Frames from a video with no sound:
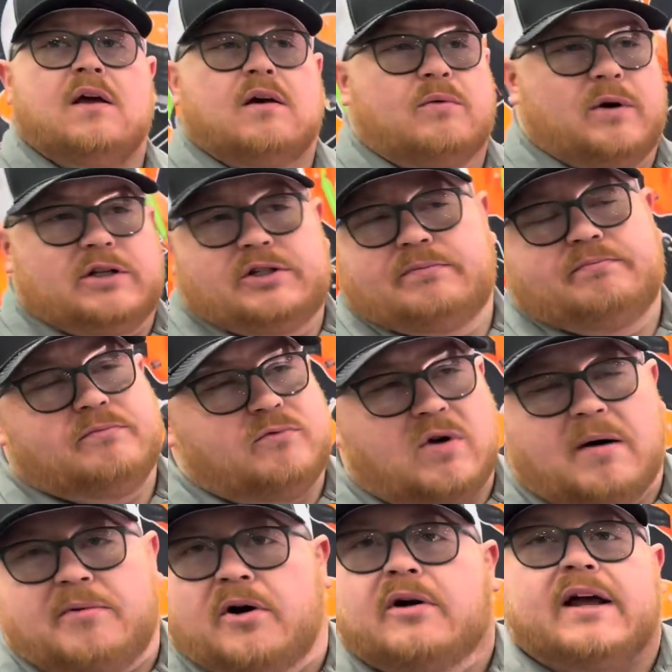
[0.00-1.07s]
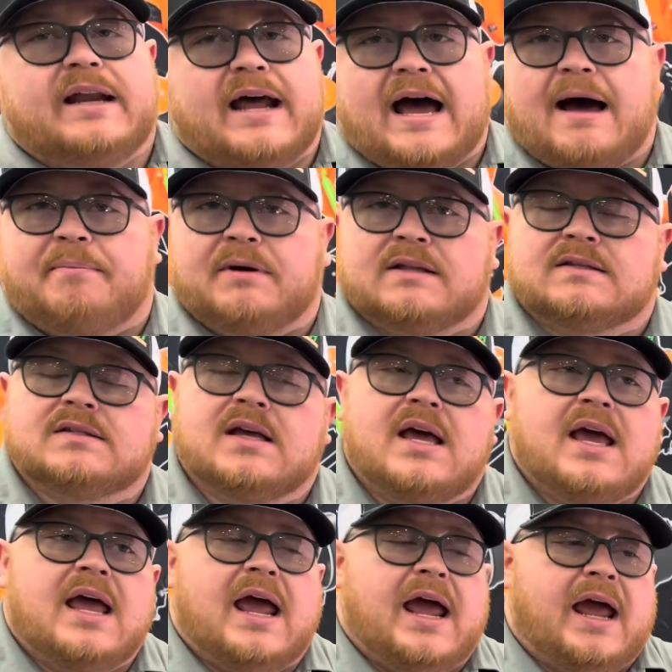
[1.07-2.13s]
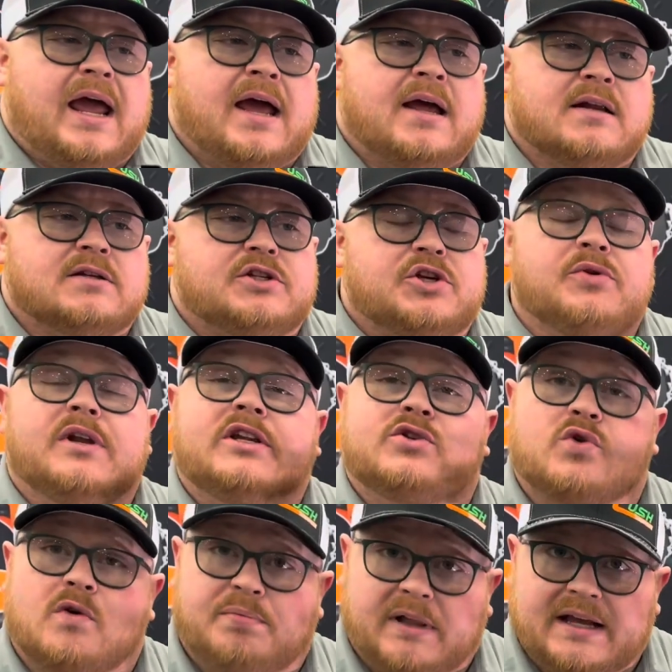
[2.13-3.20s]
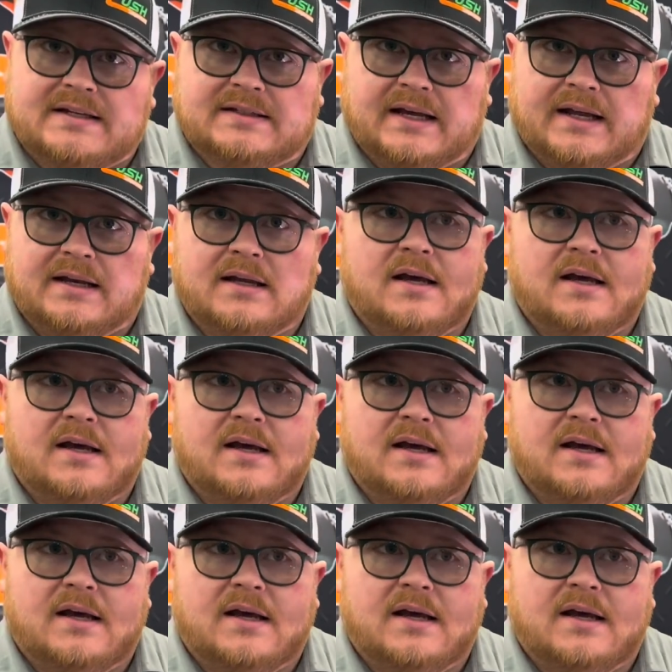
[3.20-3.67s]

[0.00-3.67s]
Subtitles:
which rubber, it happens, and you need to replace it.